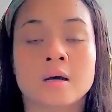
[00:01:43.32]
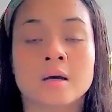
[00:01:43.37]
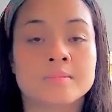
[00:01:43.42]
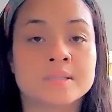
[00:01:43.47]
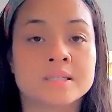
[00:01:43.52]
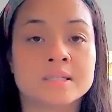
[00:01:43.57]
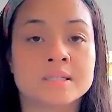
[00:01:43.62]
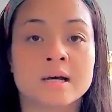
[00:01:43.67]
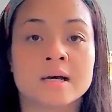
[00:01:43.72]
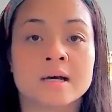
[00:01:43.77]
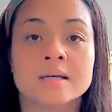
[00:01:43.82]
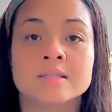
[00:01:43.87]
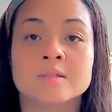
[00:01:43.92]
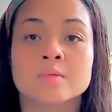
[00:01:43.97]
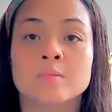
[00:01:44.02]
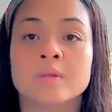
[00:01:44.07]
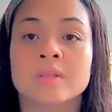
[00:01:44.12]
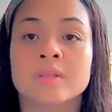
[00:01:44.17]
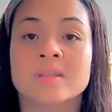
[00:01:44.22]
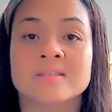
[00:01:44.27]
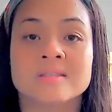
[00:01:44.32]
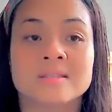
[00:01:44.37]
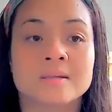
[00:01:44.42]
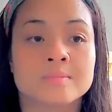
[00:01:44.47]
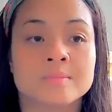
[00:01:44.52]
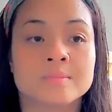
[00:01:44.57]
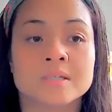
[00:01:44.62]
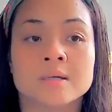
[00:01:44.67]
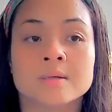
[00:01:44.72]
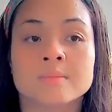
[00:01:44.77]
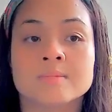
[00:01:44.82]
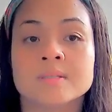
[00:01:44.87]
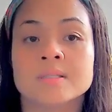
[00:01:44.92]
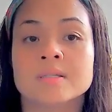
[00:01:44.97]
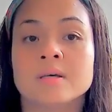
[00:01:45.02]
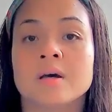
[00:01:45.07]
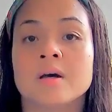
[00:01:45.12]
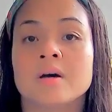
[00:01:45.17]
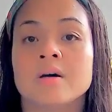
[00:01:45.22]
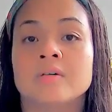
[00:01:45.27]
comes to us with
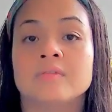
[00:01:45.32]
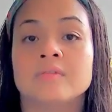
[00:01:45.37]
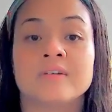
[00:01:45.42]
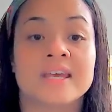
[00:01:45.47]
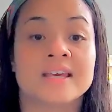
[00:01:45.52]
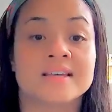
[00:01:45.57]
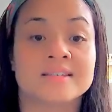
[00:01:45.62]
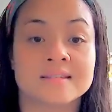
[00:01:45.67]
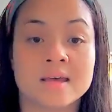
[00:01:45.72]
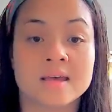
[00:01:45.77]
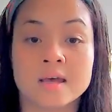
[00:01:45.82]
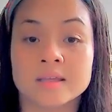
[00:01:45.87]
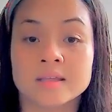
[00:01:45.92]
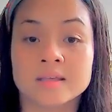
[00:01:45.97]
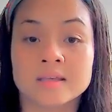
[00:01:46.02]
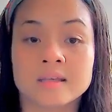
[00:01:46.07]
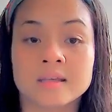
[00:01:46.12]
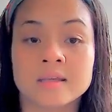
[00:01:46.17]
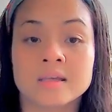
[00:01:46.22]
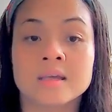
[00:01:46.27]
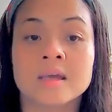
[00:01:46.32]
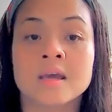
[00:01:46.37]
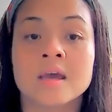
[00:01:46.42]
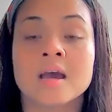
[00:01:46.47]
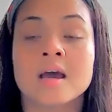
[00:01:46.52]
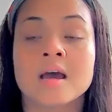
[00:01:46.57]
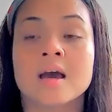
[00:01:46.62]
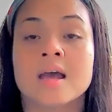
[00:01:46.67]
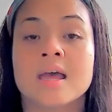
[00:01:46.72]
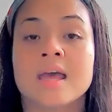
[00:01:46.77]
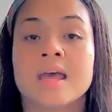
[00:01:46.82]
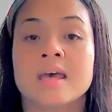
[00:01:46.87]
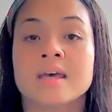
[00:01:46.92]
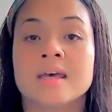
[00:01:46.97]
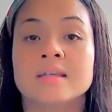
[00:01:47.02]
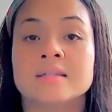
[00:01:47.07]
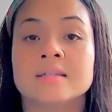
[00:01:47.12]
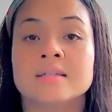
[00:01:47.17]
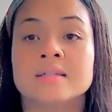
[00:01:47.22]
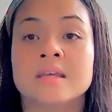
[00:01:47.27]
symptoms of anxiety
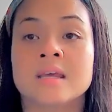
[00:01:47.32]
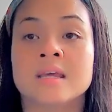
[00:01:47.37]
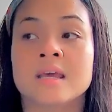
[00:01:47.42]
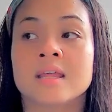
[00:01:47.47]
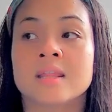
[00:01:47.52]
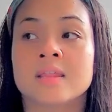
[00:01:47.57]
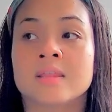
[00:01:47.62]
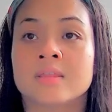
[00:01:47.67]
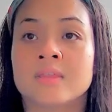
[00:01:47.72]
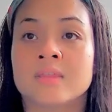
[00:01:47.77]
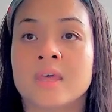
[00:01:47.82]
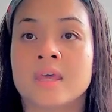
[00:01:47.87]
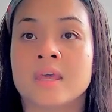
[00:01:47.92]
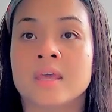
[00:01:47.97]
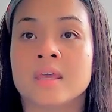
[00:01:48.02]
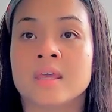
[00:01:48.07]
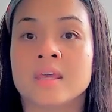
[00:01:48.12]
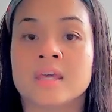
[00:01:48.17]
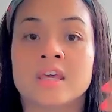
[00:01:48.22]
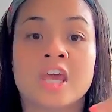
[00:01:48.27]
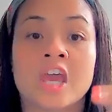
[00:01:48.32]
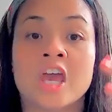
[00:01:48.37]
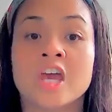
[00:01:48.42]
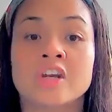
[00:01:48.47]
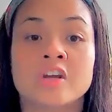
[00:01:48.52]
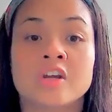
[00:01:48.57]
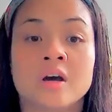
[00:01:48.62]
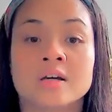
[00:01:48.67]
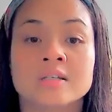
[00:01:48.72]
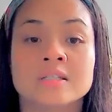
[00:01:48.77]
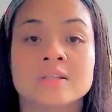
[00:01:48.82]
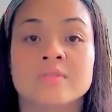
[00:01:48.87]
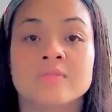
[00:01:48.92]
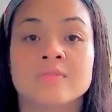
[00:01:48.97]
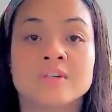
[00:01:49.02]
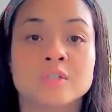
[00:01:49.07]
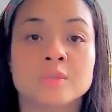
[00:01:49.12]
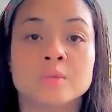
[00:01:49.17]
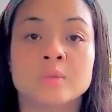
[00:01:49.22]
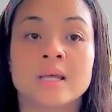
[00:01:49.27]
and they cannot
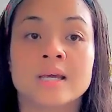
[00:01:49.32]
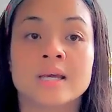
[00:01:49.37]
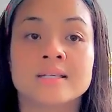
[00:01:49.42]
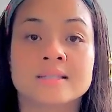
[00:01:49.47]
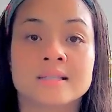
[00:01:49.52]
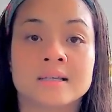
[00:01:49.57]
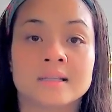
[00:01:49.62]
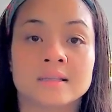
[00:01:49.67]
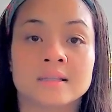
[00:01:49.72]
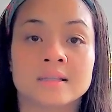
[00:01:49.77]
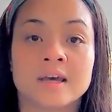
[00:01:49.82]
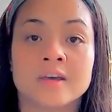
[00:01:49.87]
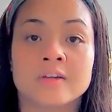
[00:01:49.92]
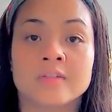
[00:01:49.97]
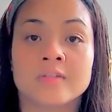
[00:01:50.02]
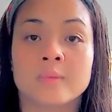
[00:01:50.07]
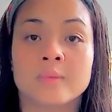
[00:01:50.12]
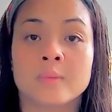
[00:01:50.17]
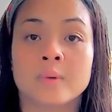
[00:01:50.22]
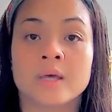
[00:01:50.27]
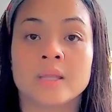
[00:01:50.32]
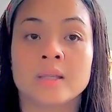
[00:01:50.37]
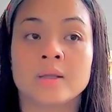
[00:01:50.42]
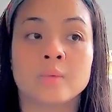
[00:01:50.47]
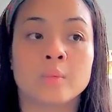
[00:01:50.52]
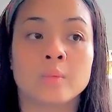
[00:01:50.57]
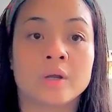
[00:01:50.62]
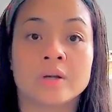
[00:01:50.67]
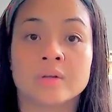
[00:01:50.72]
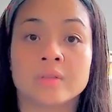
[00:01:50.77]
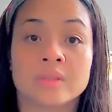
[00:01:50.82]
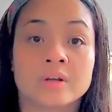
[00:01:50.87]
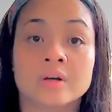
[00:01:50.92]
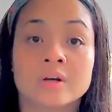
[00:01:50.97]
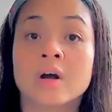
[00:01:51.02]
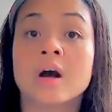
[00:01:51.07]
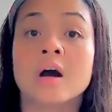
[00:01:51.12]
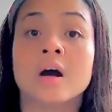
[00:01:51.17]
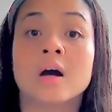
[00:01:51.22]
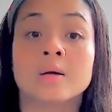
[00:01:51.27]
visualize a life when, where
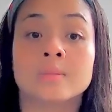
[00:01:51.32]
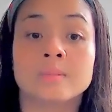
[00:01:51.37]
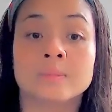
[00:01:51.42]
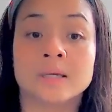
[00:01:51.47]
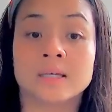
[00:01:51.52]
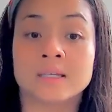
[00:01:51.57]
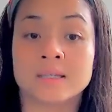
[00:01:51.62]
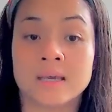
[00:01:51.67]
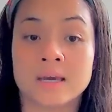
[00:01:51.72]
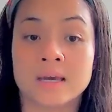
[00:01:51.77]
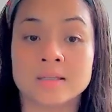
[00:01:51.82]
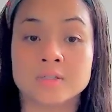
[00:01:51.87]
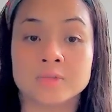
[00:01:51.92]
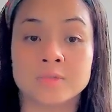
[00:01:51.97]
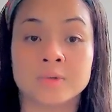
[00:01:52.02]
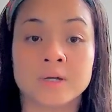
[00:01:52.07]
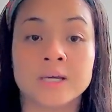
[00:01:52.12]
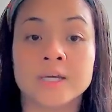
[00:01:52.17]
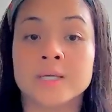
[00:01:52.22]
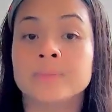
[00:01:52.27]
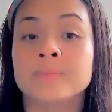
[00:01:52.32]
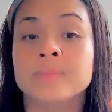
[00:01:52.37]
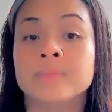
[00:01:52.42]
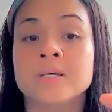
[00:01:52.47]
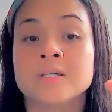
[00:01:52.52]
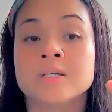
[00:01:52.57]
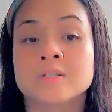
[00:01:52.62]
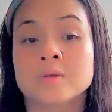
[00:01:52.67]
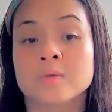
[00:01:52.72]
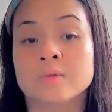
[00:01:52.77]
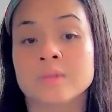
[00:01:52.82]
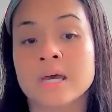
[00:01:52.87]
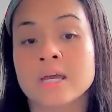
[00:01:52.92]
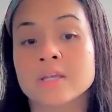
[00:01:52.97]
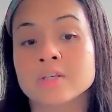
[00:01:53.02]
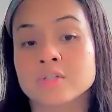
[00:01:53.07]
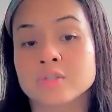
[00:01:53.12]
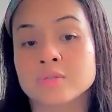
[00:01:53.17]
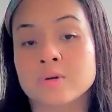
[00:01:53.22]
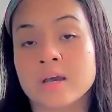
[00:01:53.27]
they're calm yet, right? So
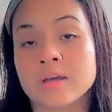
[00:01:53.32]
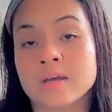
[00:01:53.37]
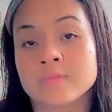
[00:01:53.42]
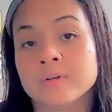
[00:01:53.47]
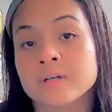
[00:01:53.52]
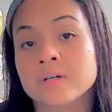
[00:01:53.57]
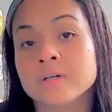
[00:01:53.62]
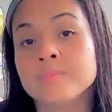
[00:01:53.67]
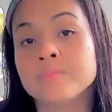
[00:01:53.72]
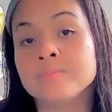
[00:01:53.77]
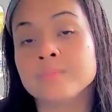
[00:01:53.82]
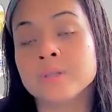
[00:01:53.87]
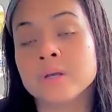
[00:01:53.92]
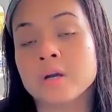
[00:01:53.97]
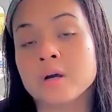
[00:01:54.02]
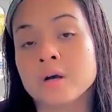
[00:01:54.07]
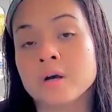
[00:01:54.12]
that driver